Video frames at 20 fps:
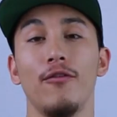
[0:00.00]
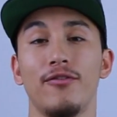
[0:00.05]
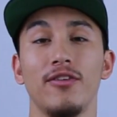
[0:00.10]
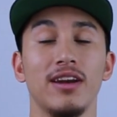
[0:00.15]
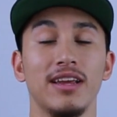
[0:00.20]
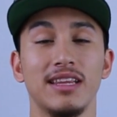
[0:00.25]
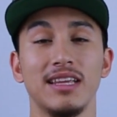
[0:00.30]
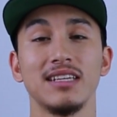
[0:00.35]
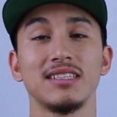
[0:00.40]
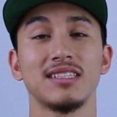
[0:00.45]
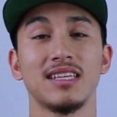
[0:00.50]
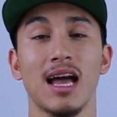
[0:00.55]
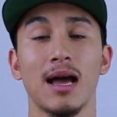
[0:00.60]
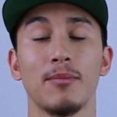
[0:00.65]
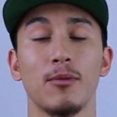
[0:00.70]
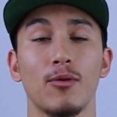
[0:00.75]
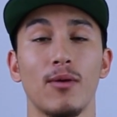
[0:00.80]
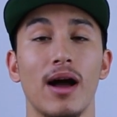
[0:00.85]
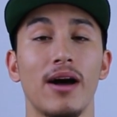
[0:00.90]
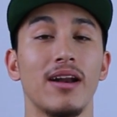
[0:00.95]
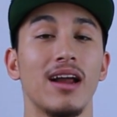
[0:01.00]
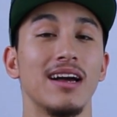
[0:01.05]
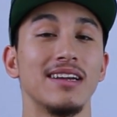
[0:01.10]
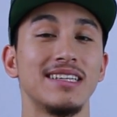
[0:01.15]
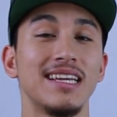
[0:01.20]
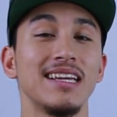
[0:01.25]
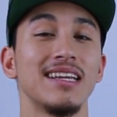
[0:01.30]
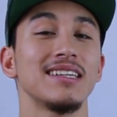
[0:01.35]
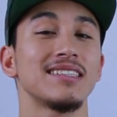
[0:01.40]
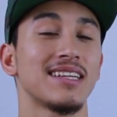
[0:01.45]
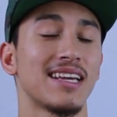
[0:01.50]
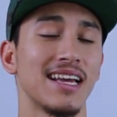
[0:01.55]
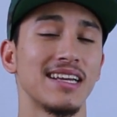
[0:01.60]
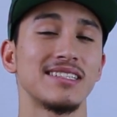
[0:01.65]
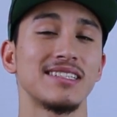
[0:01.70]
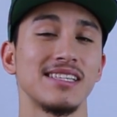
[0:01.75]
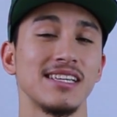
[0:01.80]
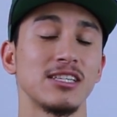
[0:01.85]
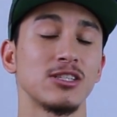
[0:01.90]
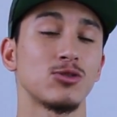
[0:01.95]
Hopefully this time around, Adidas
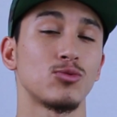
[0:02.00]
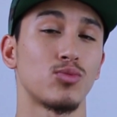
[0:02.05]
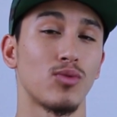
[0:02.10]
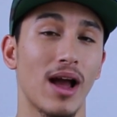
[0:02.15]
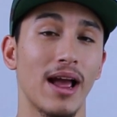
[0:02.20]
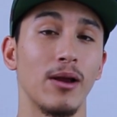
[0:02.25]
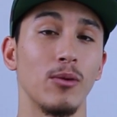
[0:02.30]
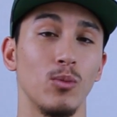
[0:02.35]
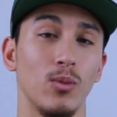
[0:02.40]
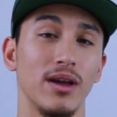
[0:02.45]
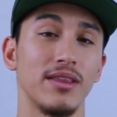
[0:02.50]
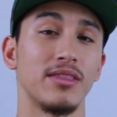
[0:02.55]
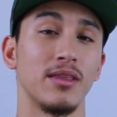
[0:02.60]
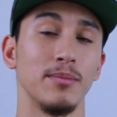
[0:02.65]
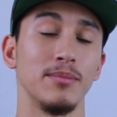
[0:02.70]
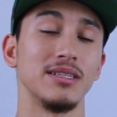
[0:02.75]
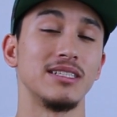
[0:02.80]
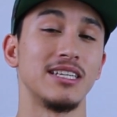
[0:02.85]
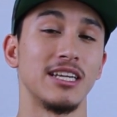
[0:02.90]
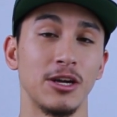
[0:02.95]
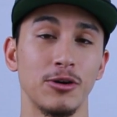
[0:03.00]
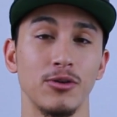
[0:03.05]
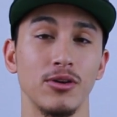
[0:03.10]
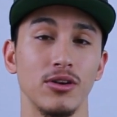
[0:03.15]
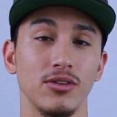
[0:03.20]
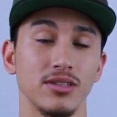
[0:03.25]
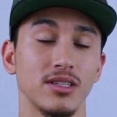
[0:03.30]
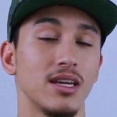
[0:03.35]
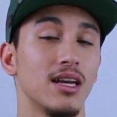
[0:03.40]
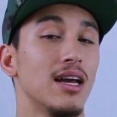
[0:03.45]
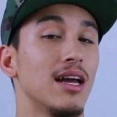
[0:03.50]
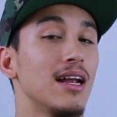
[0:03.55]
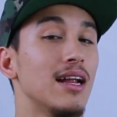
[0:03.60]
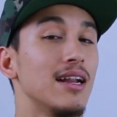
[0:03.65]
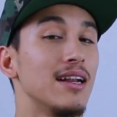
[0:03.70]
gets things right with the materials.